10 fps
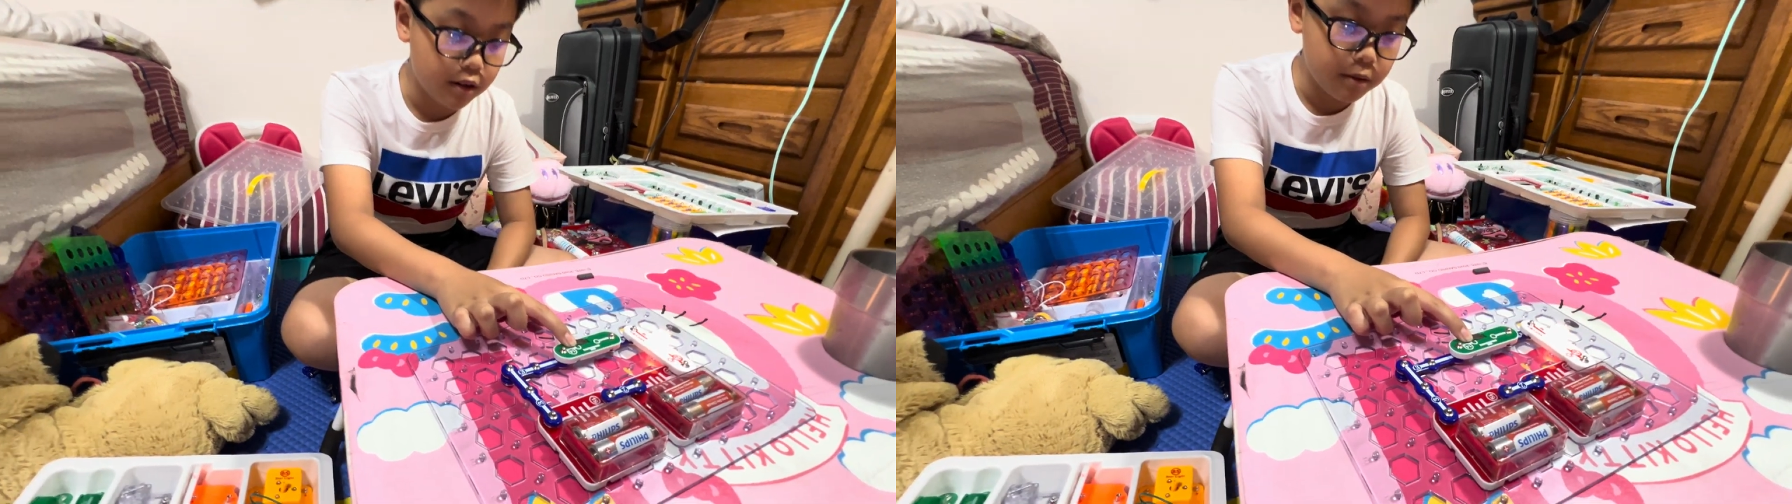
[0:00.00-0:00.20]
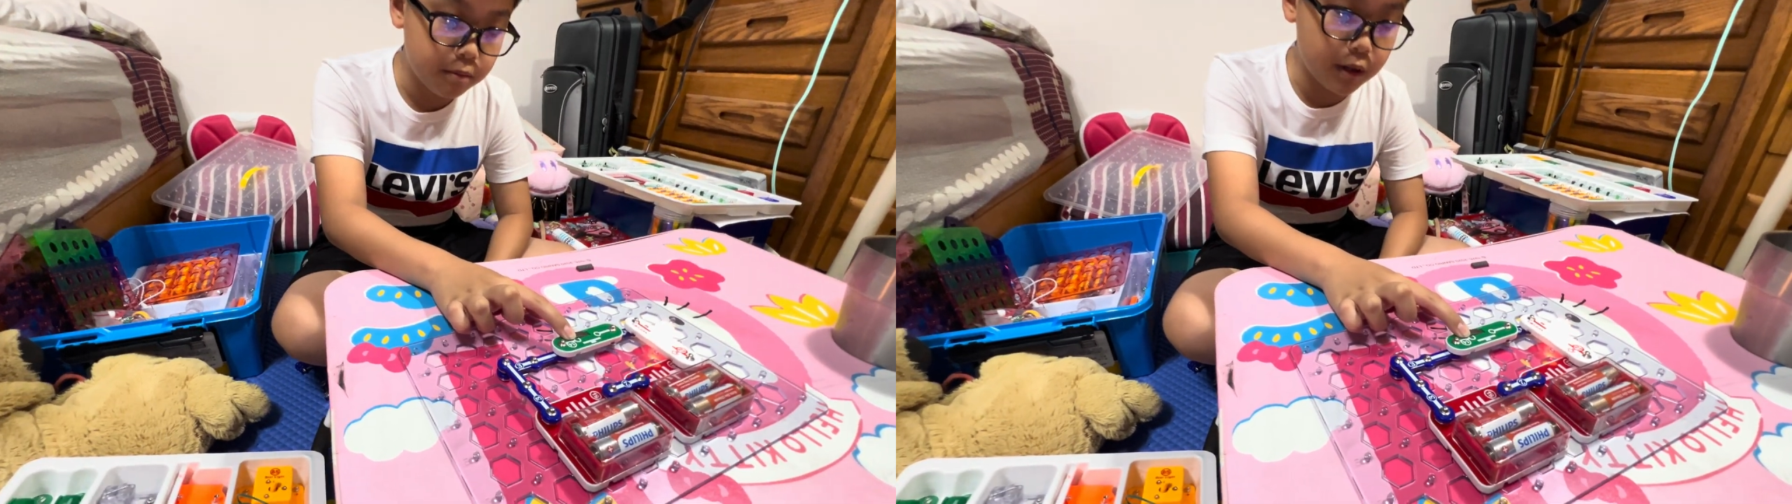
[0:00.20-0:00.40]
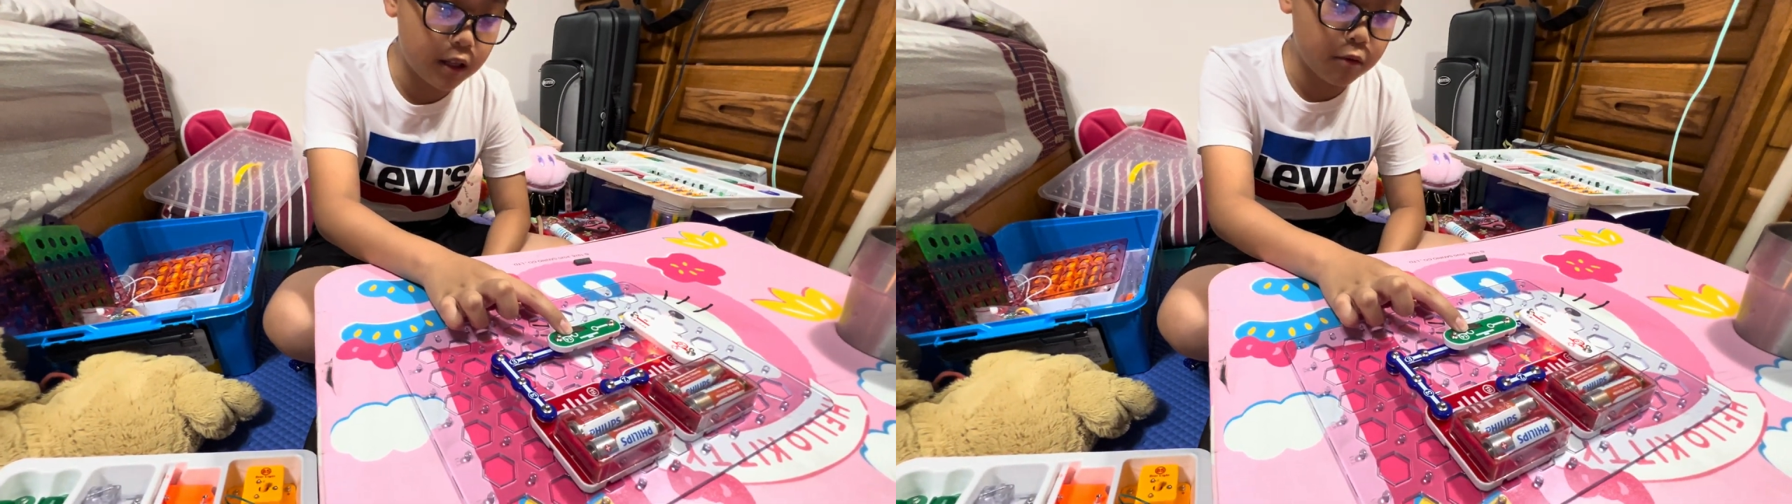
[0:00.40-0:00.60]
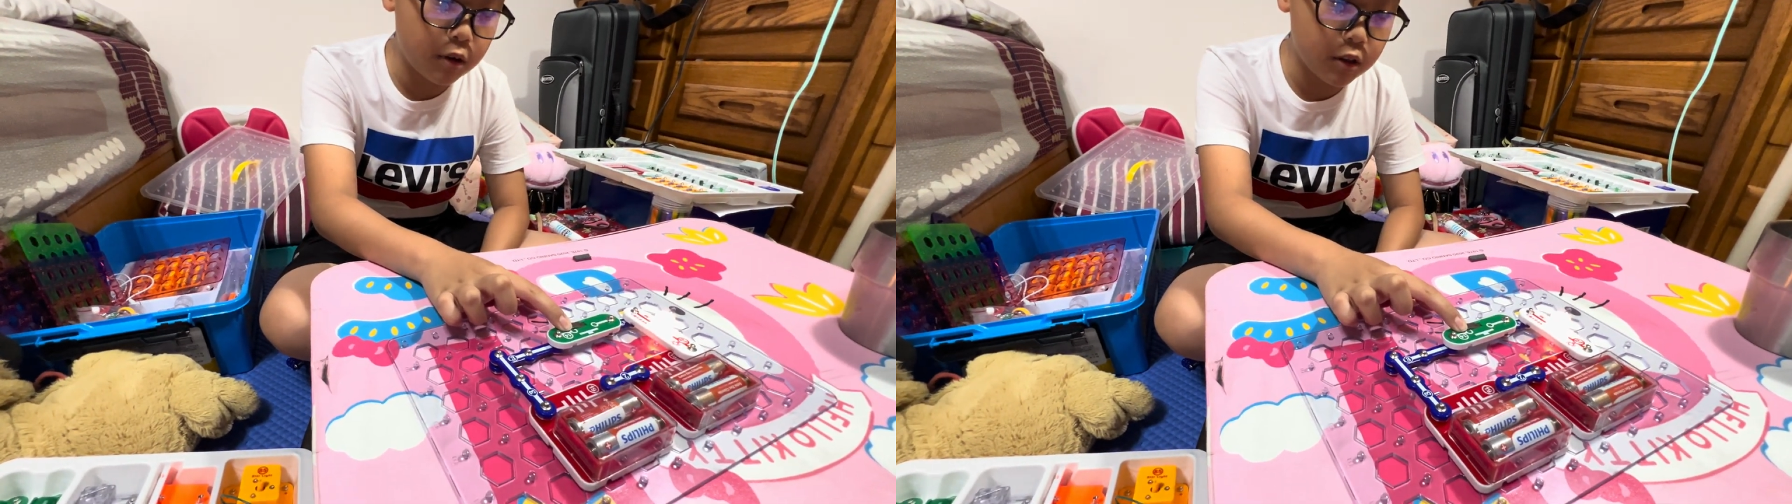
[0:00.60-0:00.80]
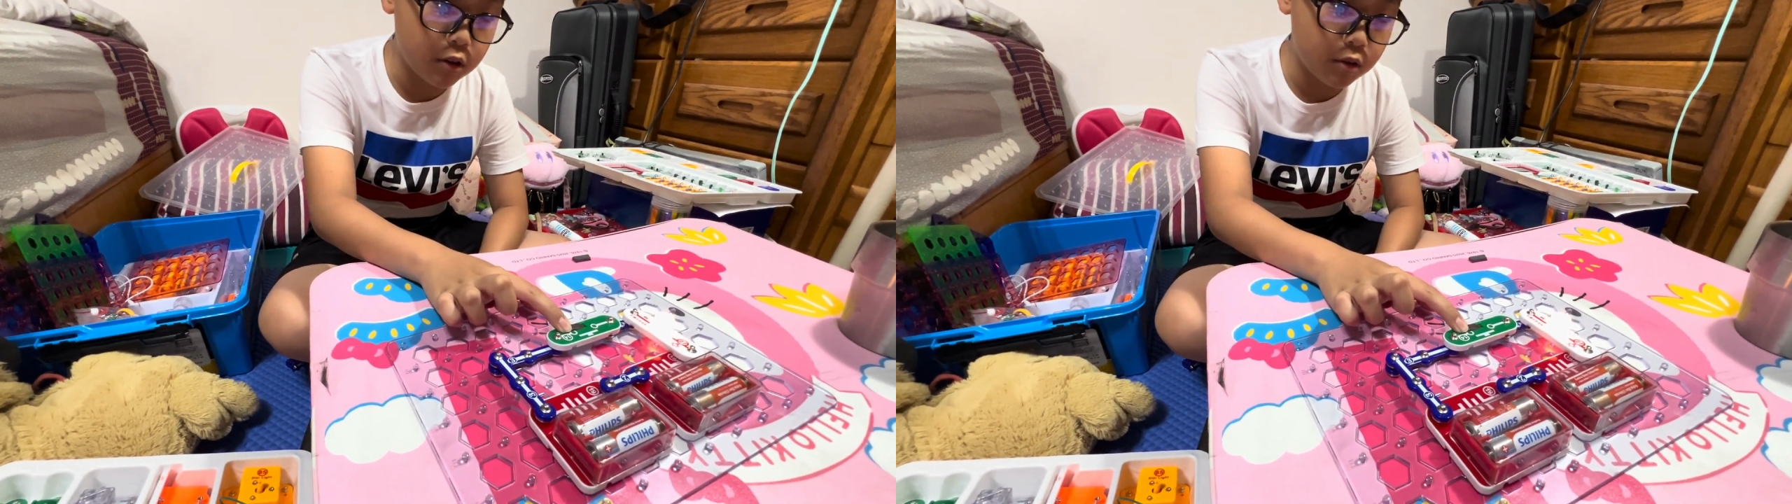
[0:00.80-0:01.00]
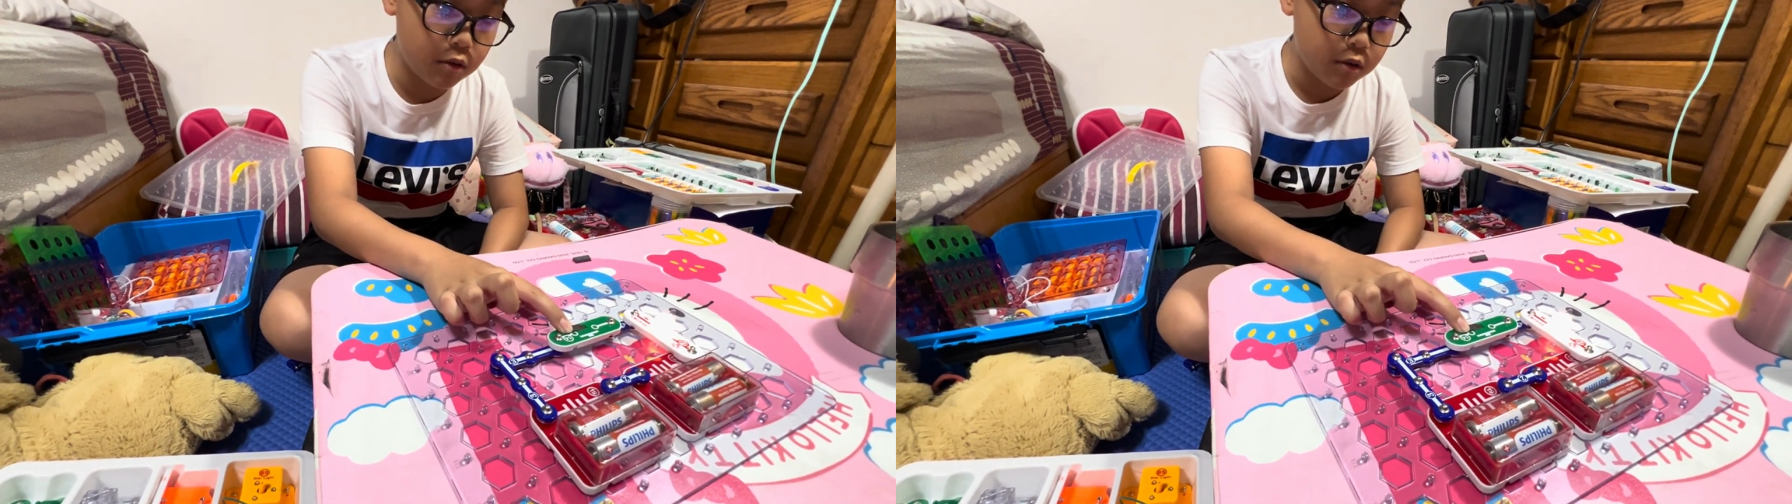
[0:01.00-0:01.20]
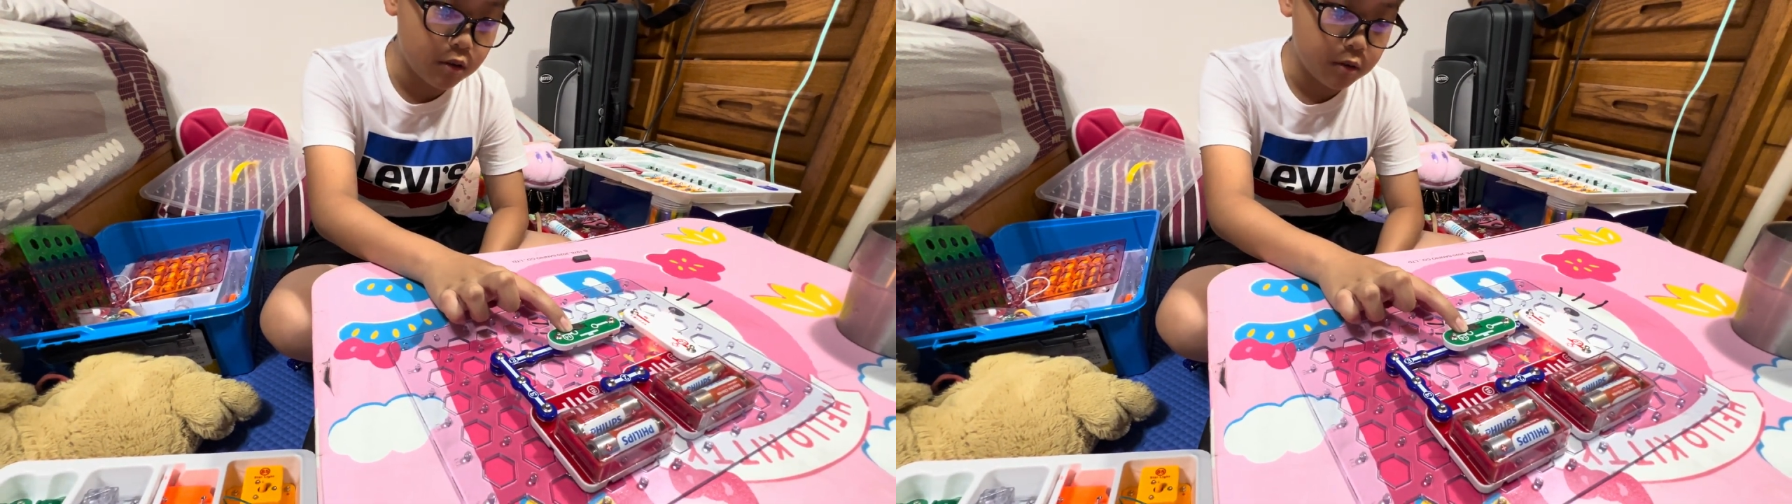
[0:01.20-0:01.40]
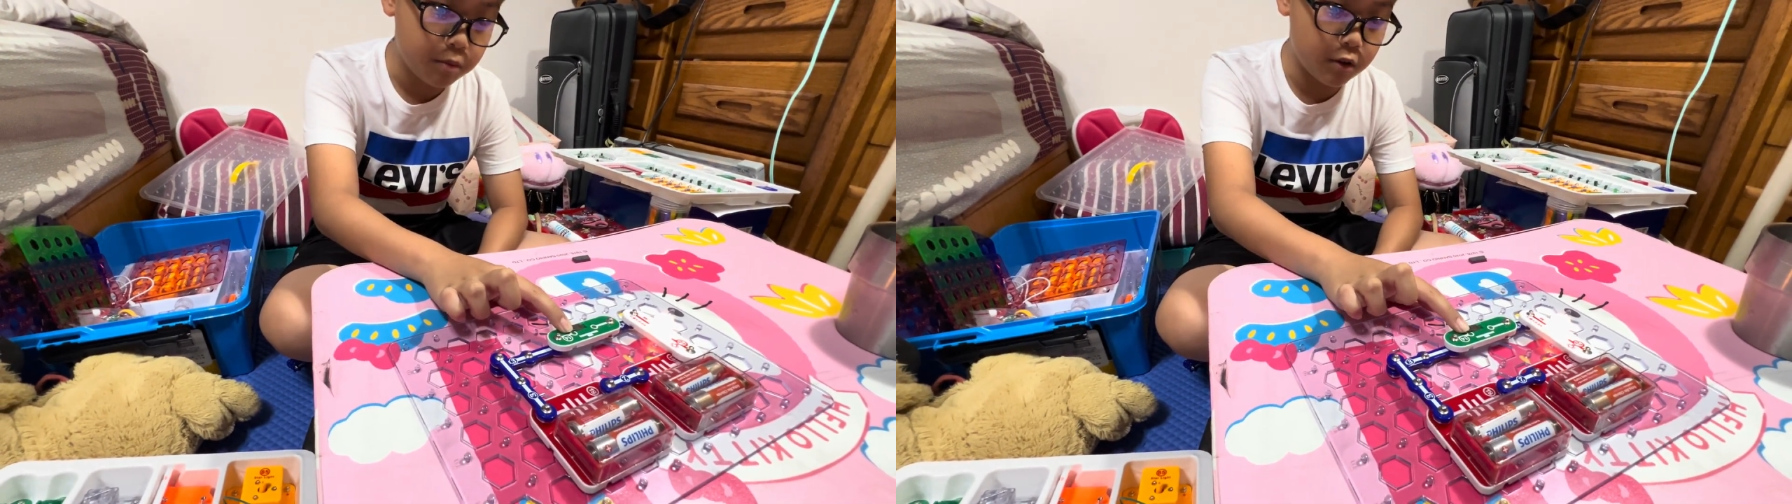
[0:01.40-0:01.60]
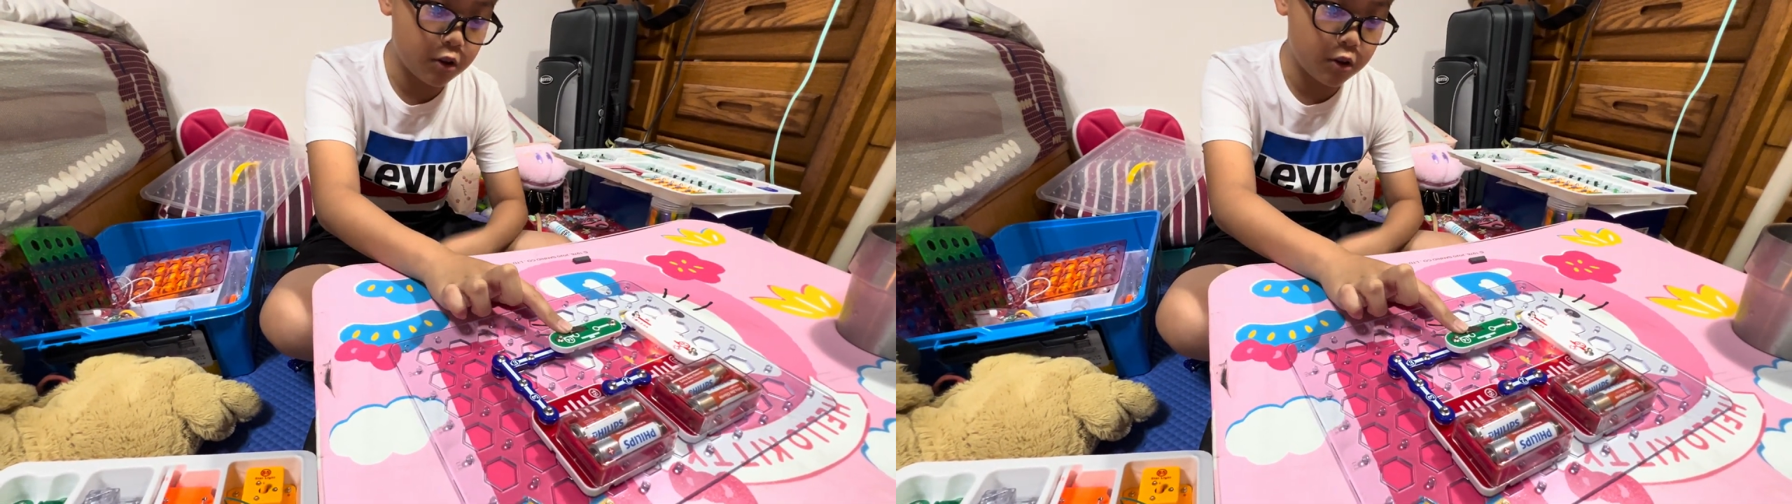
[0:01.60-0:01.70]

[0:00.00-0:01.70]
But when you put